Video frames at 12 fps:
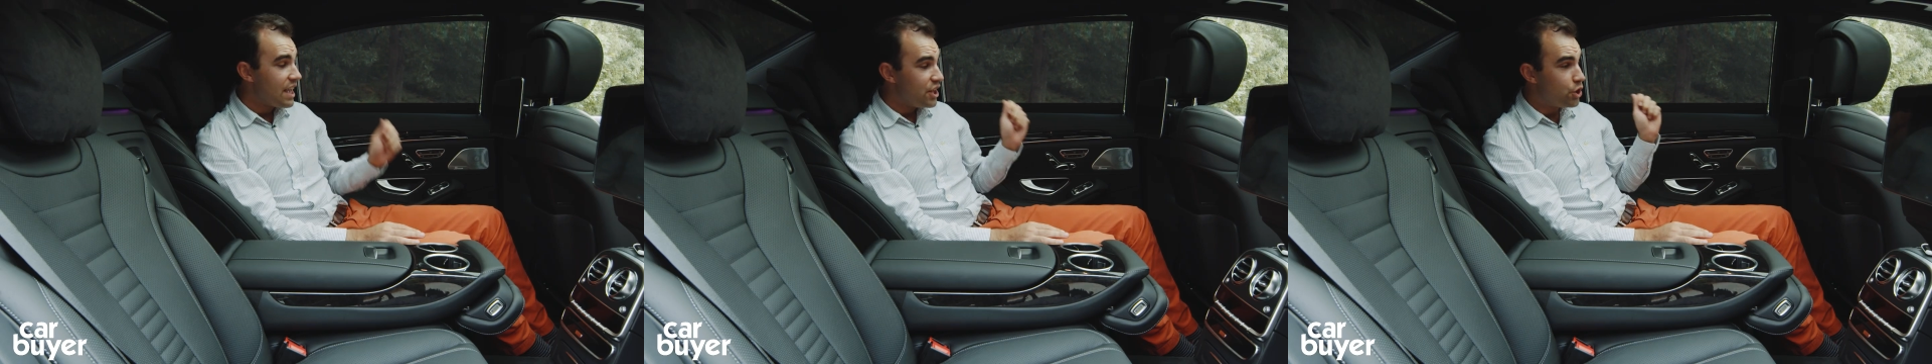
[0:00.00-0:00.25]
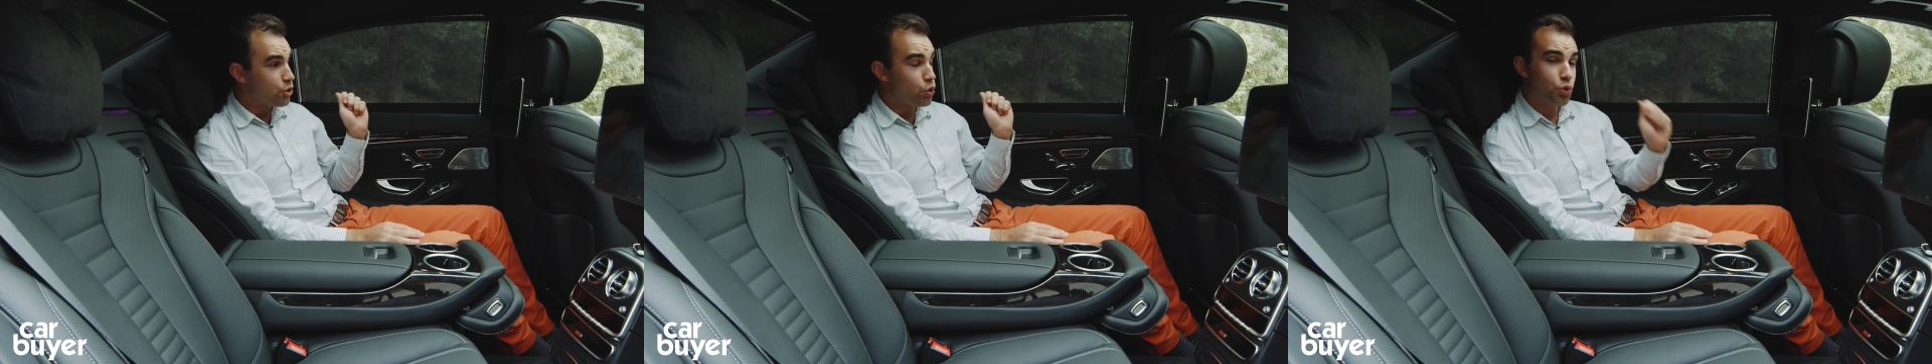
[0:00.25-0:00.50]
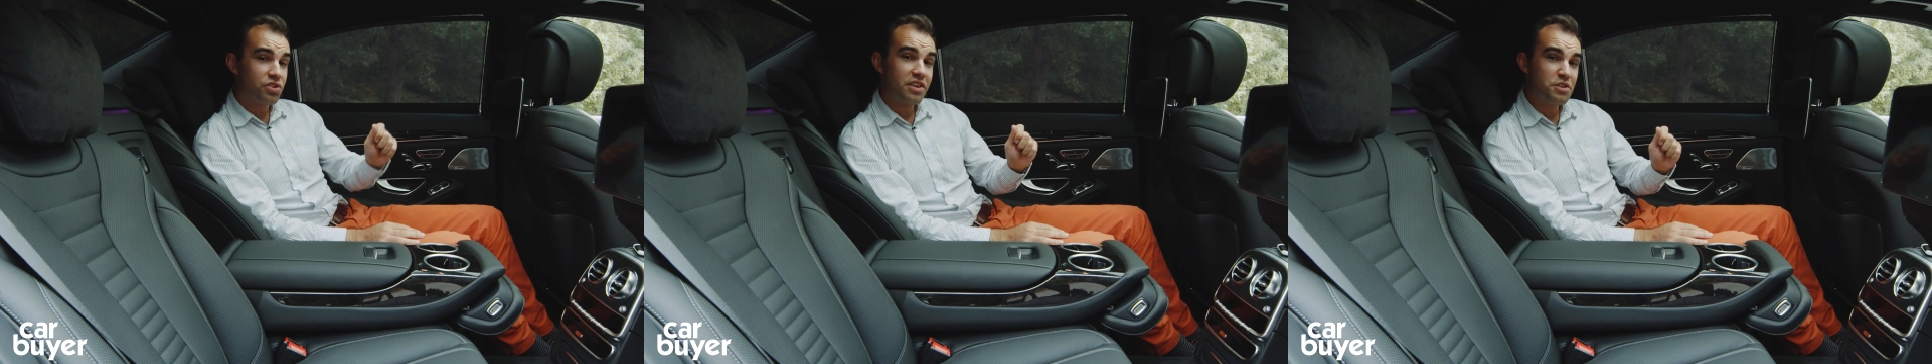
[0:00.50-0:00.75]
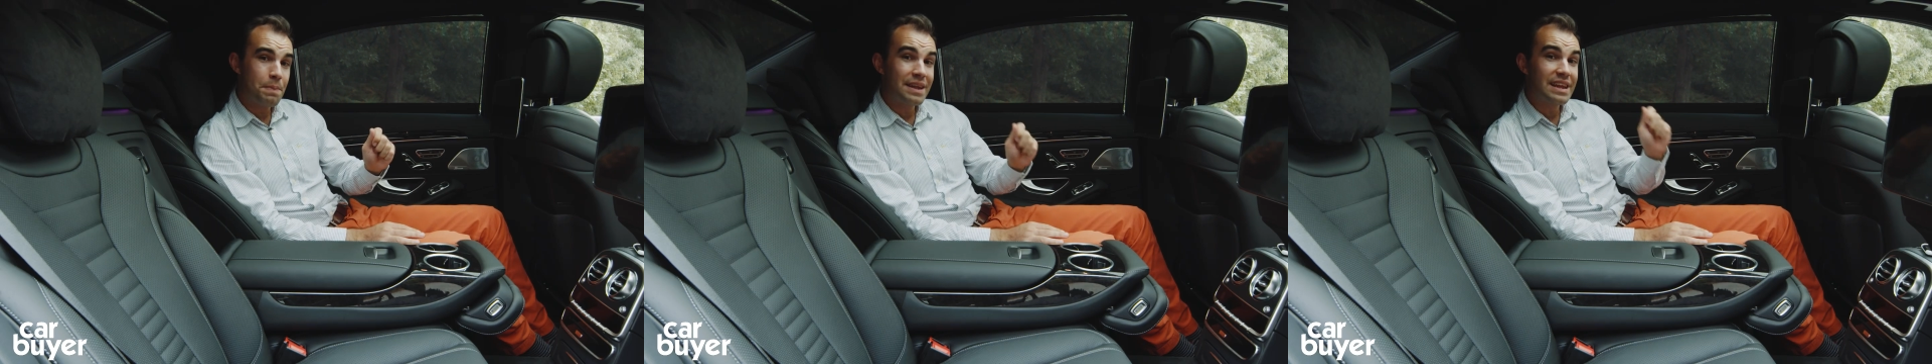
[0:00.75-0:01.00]
And you can also
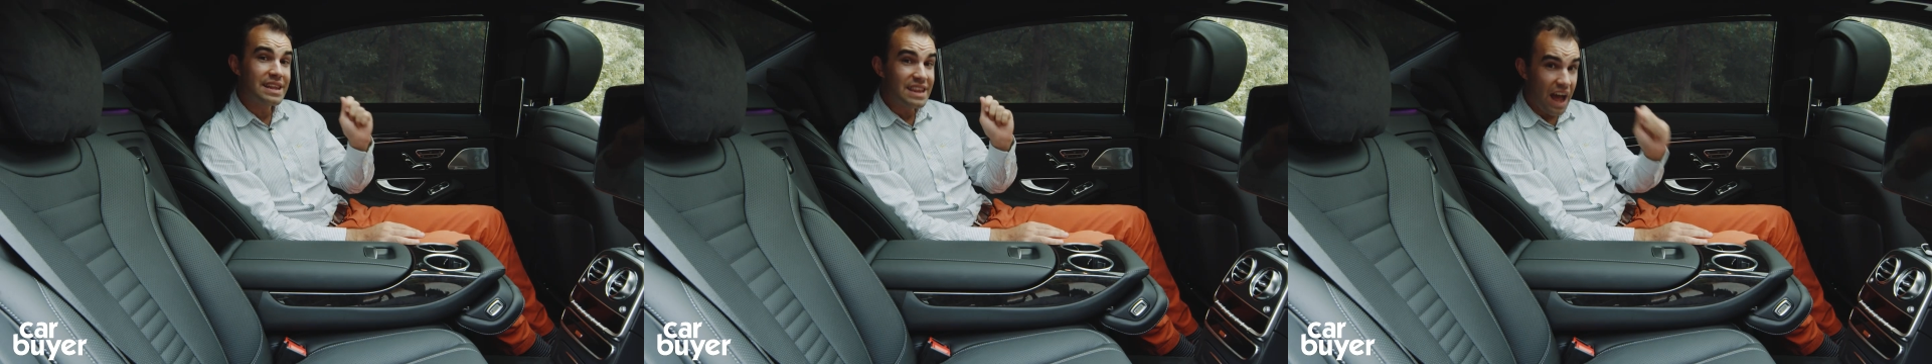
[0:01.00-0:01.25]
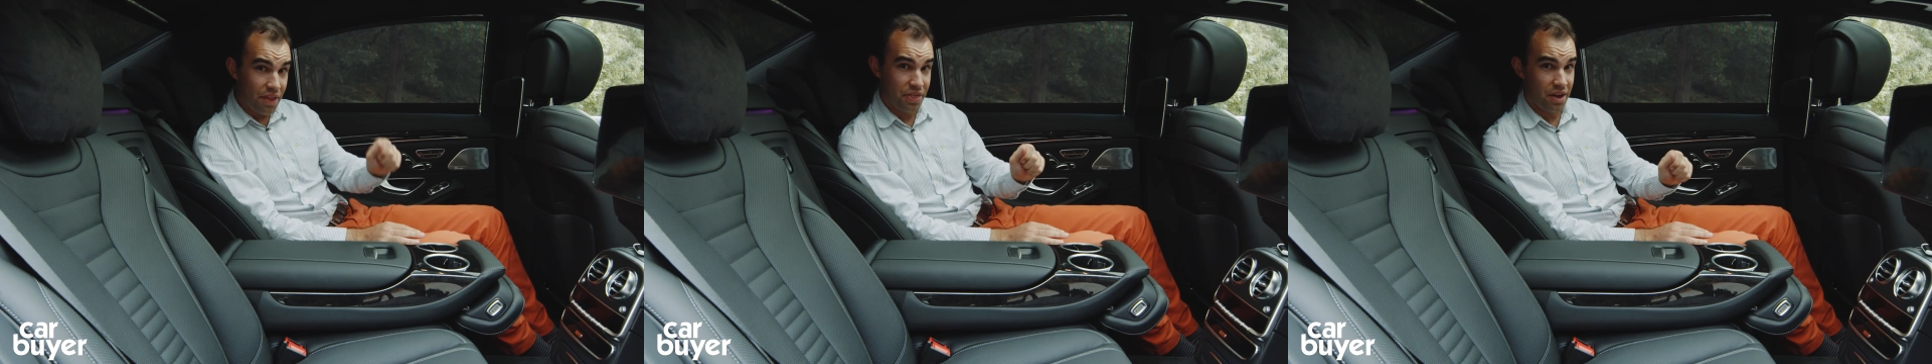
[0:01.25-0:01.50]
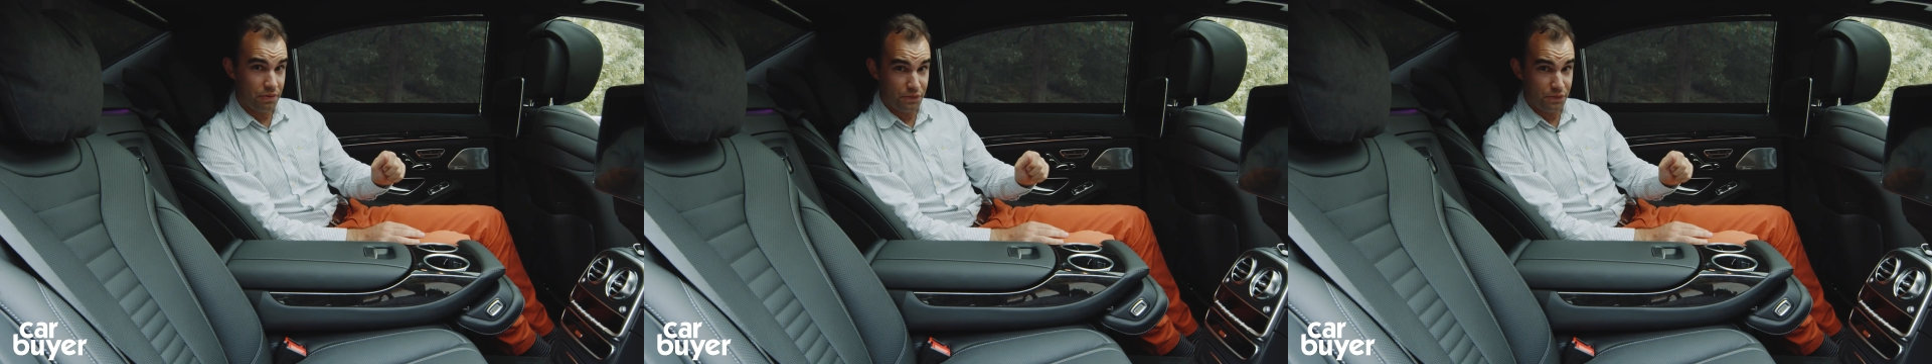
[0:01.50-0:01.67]
spend another